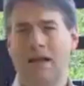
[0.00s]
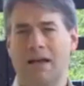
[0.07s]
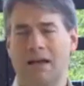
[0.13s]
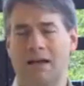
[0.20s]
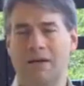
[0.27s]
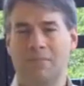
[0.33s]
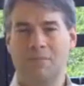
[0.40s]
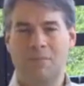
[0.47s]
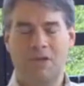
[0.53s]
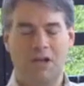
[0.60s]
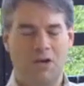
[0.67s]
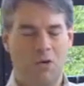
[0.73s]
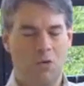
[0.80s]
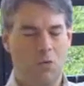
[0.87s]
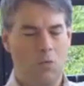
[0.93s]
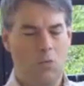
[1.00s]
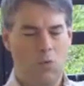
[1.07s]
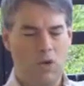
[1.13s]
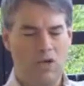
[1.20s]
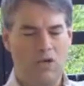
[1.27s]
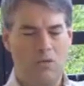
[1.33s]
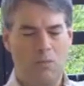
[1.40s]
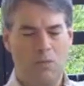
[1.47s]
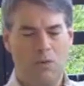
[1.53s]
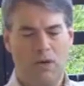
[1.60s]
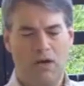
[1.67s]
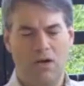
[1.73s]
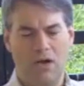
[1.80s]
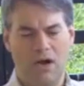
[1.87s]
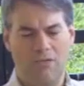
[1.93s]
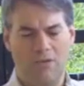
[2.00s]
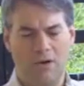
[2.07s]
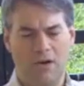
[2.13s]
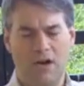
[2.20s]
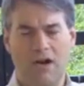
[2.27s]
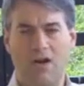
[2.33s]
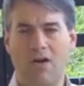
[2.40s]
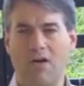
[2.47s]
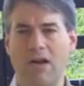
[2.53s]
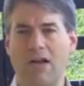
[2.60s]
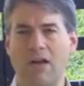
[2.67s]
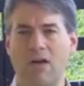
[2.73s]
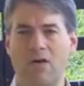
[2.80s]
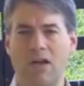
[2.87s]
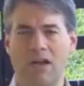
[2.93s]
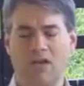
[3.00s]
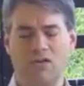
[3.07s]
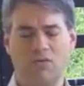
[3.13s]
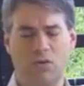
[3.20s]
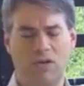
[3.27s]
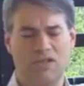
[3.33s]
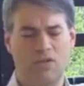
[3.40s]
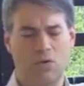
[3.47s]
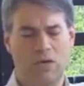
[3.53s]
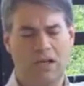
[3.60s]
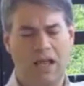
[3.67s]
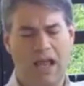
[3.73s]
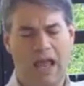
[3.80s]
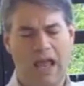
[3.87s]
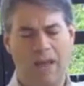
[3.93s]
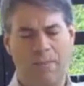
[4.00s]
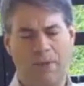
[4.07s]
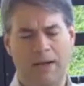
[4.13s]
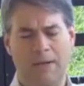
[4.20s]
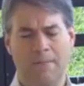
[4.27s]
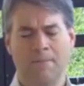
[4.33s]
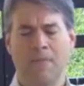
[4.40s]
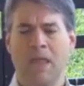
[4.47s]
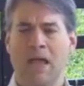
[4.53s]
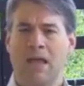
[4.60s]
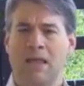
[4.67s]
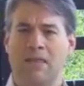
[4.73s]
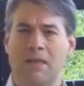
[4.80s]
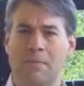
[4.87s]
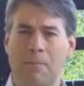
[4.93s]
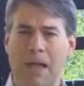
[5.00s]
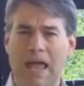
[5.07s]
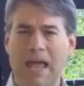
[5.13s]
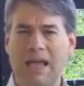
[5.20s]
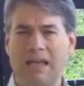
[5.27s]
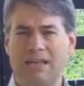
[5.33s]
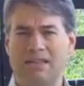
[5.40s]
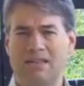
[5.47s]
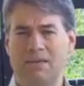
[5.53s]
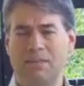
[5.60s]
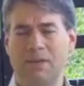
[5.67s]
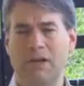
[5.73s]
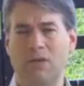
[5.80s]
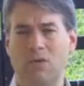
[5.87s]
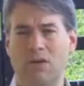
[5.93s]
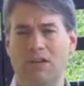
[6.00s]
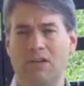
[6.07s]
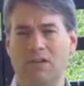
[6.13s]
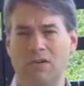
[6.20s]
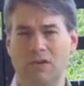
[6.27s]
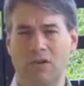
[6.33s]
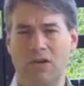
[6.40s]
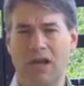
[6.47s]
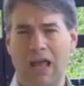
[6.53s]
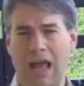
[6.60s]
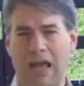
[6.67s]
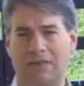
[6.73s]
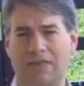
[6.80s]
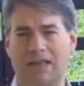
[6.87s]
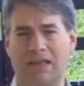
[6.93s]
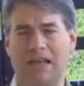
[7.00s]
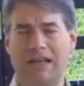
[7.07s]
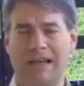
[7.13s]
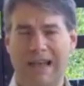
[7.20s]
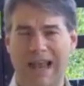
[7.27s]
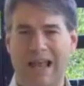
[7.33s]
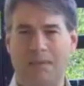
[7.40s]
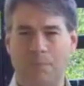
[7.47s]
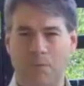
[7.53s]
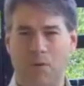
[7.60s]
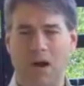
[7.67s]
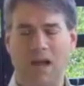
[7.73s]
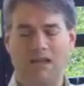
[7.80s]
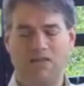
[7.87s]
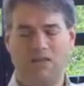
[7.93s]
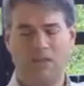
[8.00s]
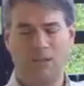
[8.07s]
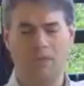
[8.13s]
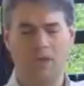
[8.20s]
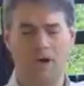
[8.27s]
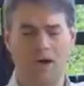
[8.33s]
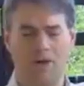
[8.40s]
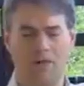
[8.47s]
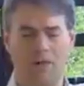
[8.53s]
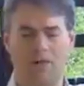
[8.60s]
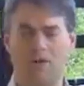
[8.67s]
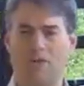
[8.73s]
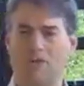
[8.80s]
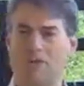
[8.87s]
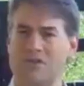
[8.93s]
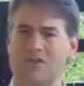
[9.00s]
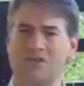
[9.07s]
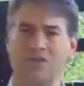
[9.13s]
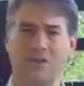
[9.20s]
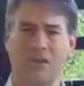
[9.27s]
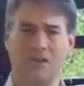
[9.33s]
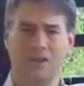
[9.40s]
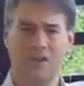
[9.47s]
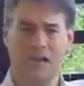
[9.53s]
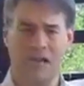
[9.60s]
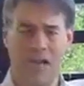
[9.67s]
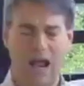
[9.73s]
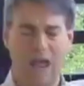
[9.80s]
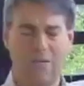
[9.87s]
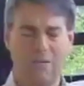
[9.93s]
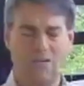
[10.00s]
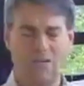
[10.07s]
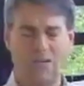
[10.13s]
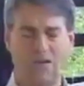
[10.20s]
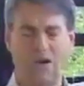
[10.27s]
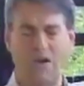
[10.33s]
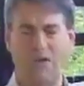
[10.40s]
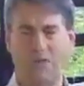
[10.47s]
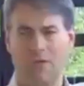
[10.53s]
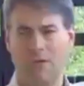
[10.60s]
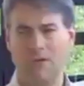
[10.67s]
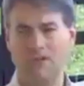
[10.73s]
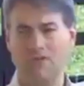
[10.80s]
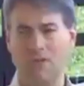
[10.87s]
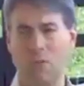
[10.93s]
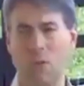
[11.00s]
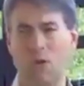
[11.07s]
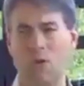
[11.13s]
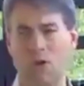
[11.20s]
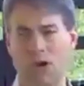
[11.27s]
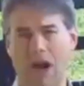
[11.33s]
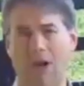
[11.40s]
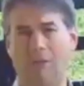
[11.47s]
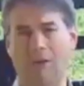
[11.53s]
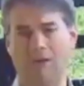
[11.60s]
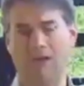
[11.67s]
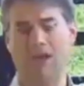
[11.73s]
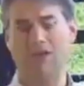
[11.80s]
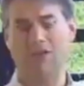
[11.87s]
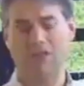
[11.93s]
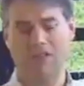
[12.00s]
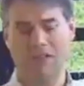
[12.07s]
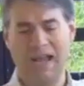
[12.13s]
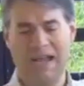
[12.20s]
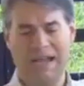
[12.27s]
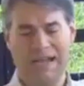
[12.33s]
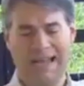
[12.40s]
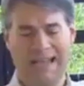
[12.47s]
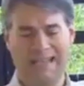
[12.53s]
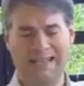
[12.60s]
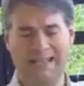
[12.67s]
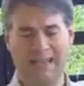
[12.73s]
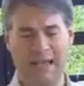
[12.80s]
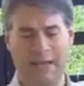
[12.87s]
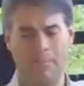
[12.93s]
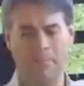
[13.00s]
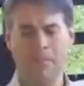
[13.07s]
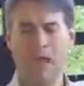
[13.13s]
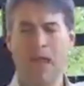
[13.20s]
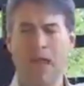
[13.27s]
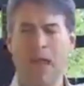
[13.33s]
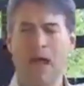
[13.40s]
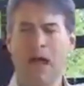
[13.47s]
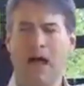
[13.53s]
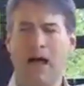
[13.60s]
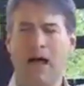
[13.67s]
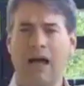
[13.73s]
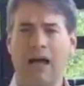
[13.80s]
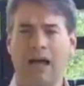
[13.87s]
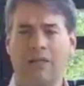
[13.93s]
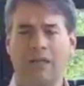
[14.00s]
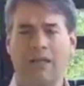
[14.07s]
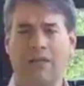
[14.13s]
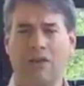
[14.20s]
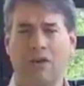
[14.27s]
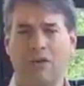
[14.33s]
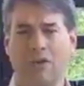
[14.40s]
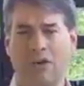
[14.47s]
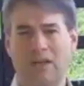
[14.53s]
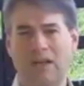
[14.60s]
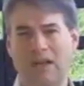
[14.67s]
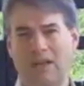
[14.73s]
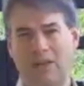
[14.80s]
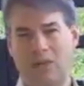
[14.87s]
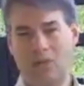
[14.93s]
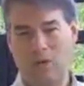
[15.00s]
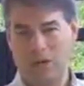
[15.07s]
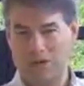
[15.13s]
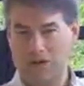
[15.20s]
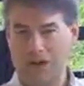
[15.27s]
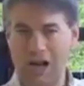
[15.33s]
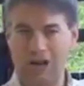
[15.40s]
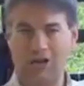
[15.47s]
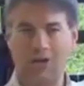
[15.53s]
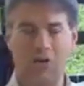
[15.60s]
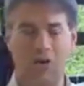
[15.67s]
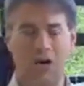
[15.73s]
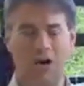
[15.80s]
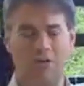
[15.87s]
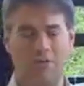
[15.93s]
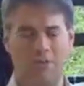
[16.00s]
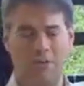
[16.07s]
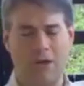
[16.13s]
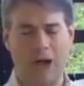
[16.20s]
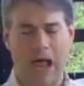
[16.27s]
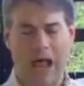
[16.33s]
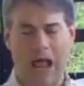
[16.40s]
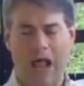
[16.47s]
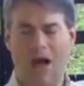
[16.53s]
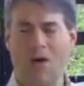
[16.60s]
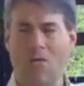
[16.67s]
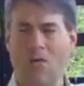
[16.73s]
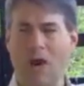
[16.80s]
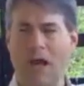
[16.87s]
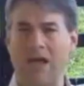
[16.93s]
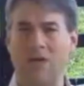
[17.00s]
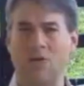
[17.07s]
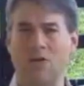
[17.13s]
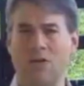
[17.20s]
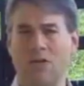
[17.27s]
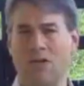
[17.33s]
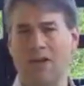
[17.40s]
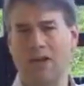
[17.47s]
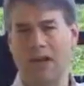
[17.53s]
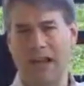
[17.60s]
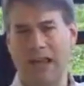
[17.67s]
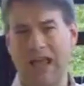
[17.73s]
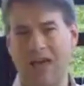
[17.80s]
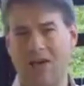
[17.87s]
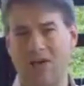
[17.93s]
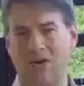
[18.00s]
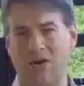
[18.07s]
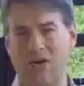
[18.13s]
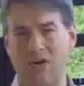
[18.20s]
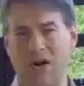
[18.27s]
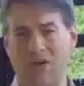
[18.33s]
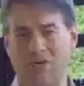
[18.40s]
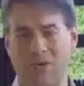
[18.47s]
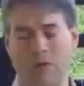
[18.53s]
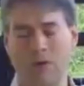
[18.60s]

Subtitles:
When you put an offer on an REO, here's what's going to happen. The bank is simply going to look at the net price from the offer. They're just going to look at how much the offer is for, or how much I should say it nets them. And then they're going to either reject your offer outright, or they're going to counter your offer.